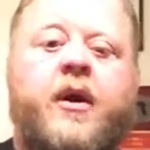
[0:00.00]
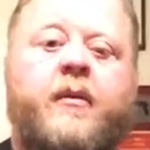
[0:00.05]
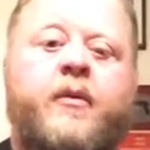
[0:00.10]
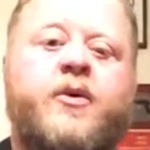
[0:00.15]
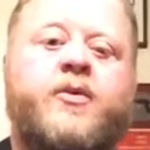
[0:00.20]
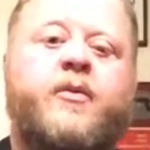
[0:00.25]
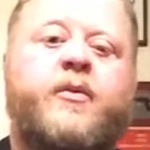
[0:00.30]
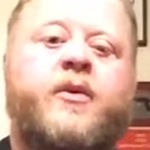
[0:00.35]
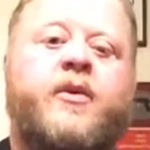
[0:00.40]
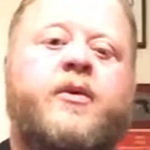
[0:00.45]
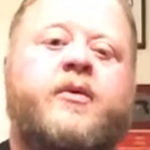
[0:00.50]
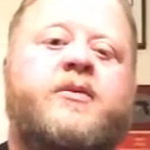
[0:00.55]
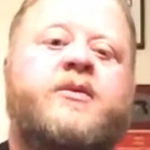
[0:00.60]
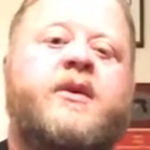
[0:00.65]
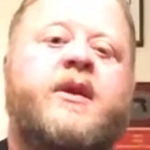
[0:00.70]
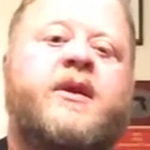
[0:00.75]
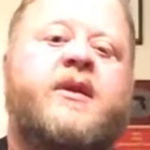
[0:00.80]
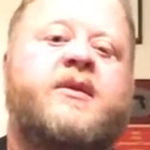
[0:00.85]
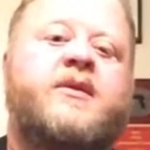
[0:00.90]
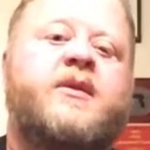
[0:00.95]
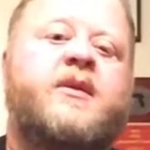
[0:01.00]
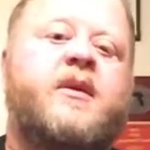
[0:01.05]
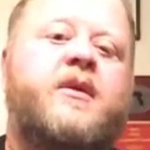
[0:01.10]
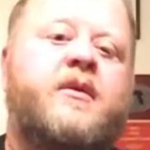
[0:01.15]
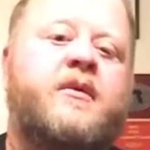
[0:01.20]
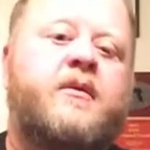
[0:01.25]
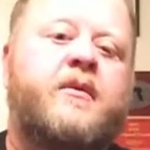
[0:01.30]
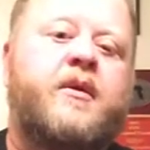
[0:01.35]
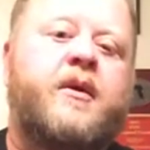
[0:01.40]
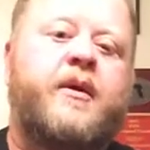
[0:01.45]
out which one of those things,
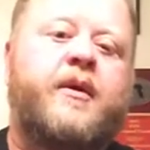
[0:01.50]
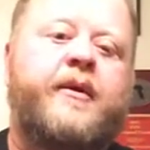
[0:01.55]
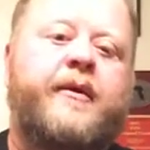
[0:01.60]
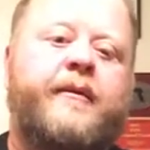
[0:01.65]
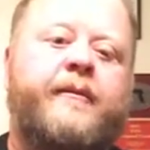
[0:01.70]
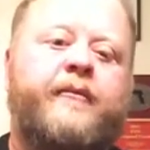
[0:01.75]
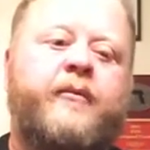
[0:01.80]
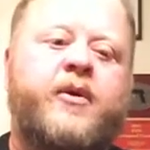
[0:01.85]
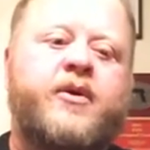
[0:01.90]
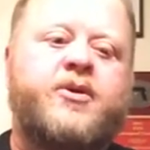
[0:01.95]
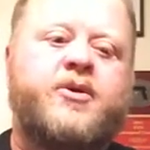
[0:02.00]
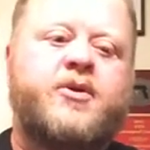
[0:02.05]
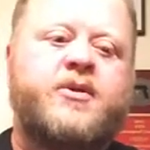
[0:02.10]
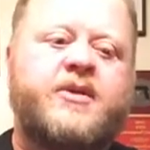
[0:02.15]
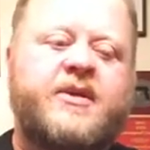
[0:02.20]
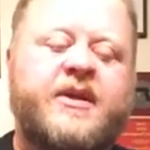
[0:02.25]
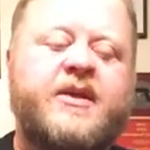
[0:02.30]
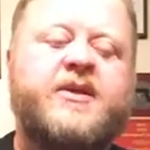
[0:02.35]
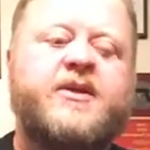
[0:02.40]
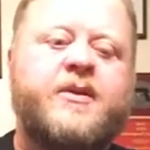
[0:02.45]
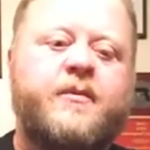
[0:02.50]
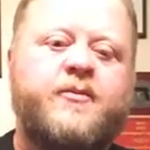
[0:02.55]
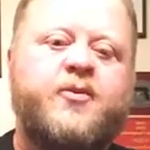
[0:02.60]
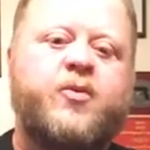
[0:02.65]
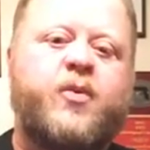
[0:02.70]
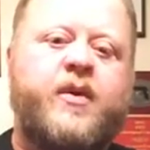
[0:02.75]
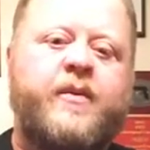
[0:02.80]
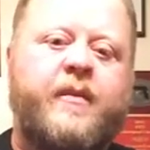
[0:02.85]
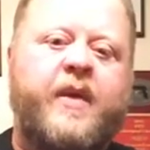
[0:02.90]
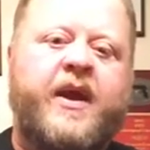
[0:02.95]
which systems
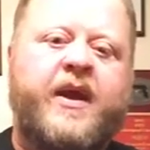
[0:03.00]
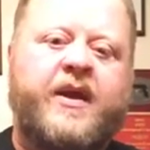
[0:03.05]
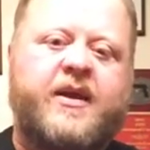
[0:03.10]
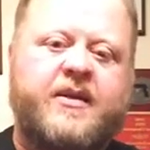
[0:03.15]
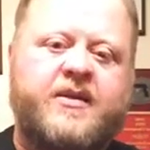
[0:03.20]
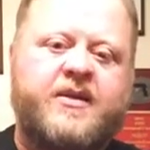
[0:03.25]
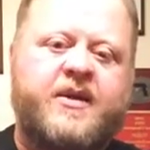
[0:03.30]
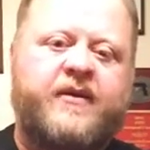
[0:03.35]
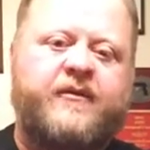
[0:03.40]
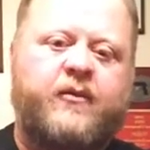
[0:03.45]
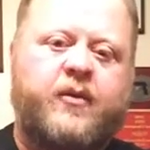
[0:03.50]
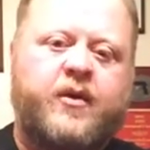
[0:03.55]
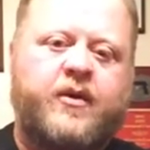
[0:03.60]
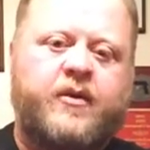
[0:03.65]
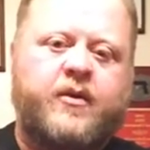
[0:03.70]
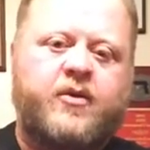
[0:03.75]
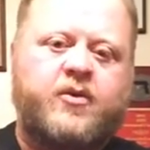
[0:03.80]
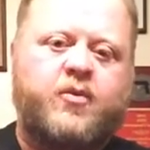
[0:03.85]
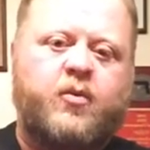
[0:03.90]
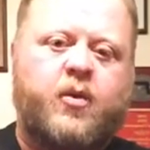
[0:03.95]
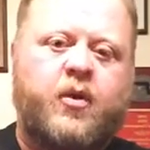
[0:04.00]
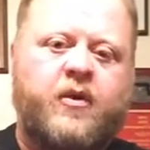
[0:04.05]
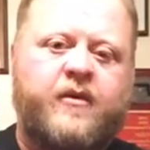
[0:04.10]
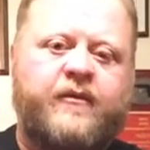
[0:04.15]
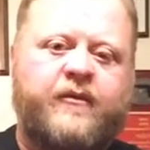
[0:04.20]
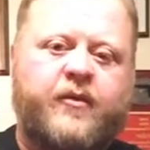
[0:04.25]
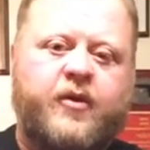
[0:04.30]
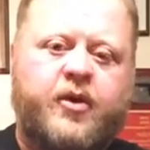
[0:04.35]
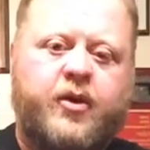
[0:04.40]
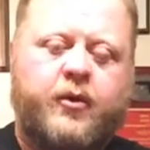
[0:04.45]
we make, and see if one of those work
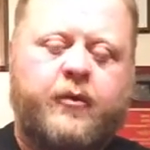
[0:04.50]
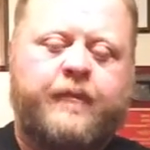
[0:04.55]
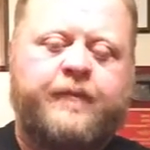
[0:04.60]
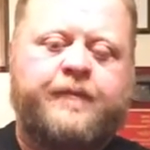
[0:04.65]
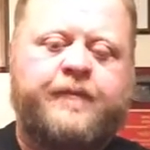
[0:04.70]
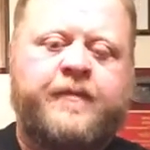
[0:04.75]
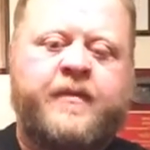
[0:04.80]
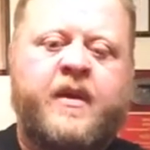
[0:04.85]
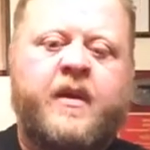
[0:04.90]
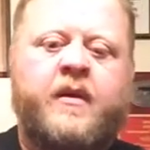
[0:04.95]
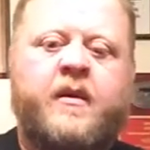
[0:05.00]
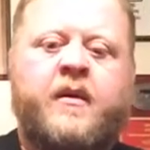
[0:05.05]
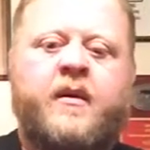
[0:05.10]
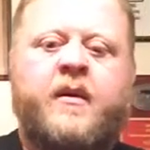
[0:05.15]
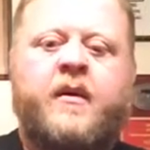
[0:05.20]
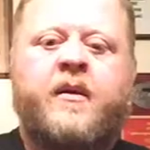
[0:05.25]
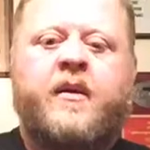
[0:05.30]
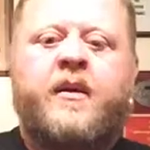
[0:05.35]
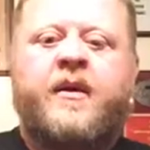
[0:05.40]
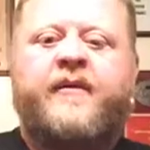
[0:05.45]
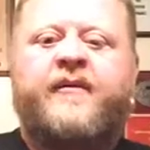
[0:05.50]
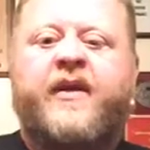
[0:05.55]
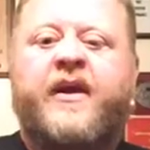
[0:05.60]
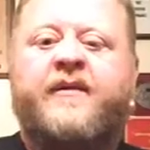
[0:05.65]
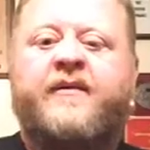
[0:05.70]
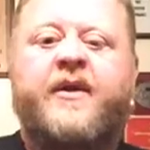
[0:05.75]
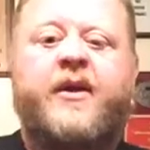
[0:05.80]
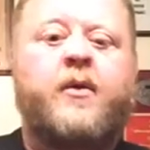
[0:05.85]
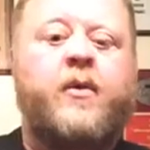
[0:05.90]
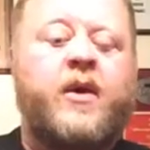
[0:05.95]
for you. If you
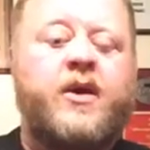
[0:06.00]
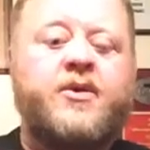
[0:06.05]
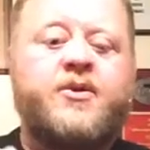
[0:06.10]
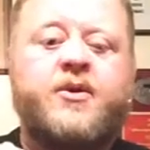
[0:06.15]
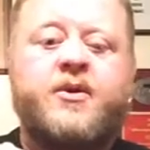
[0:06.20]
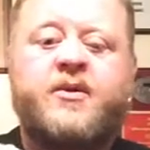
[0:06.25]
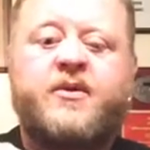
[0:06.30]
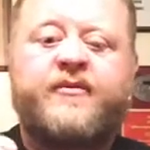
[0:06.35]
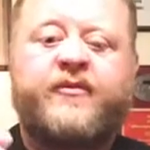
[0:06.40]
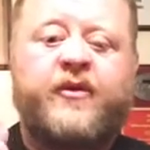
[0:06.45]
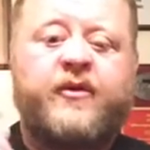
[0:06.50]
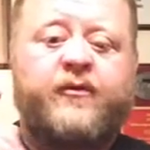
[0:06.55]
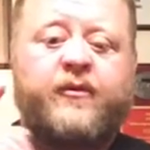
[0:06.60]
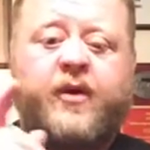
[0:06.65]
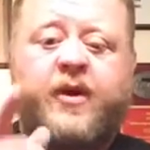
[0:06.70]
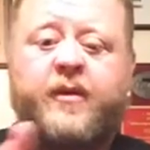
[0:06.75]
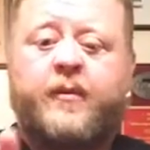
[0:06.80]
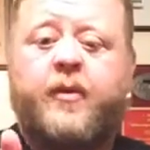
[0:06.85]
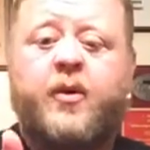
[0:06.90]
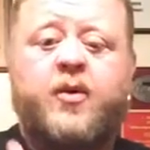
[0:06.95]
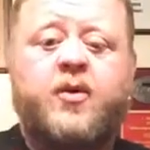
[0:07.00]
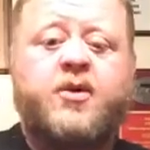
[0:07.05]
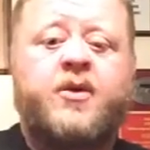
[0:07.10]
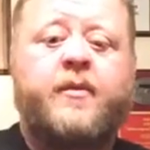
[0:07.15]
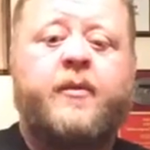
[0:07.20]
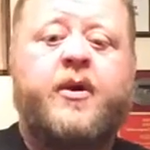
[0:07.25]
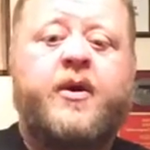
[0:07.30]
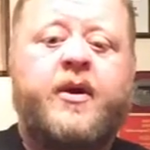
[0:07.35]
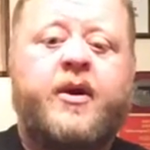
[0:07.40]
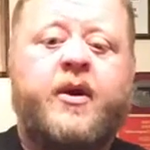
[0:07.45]
have any questions, feel free to post
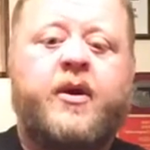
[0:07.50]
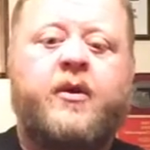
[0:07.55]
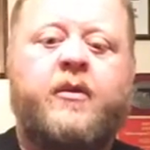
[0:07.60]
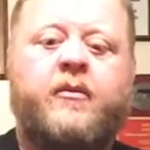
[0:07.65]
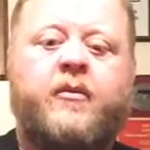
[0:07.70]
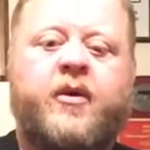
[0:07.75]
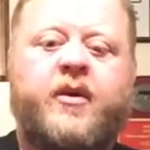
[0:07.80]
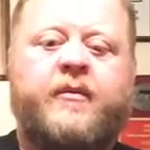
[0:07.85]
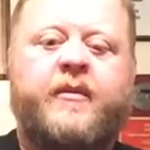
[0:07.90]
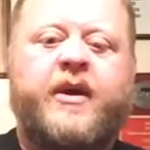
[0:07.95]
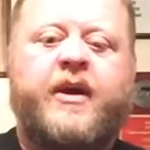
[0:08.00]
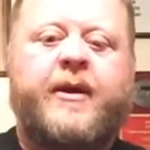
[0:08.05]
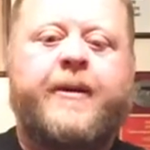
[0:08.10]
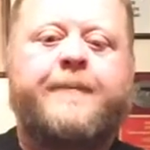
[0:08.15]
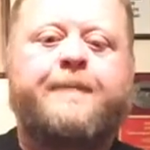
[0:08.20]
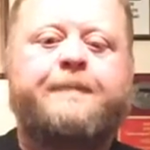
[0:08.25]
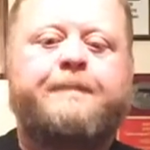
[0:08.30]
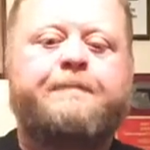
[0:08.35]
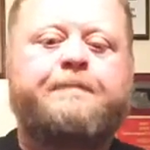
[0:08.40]
them on here. One of my